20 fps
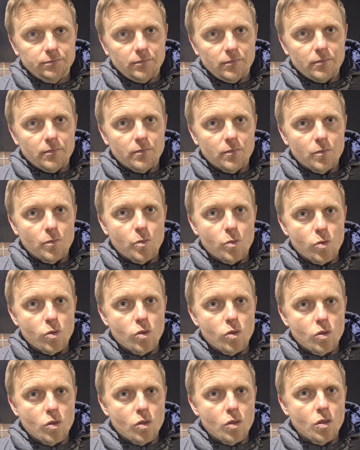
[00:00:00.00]
It's putting
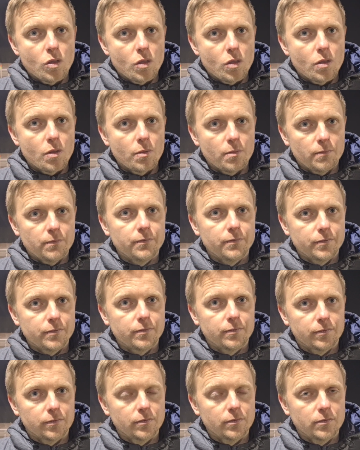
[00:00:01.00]
the next one on,
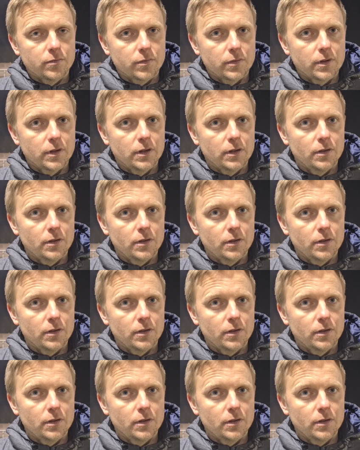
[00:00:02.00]
and that